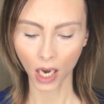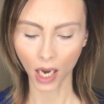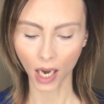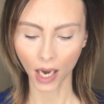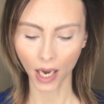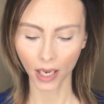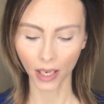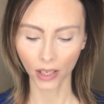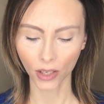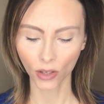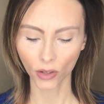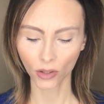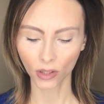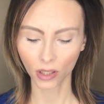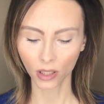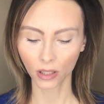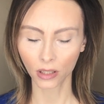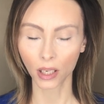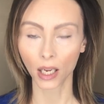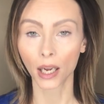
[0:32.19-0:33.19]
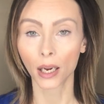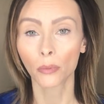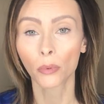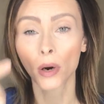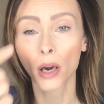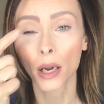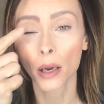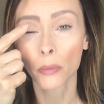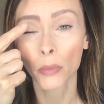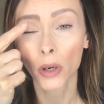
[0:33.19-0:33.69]
I use this eye
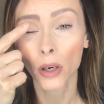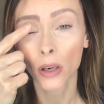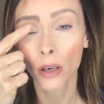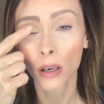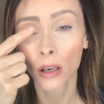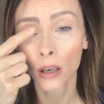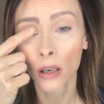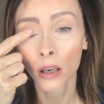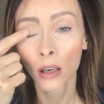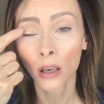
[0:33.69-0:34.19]
primer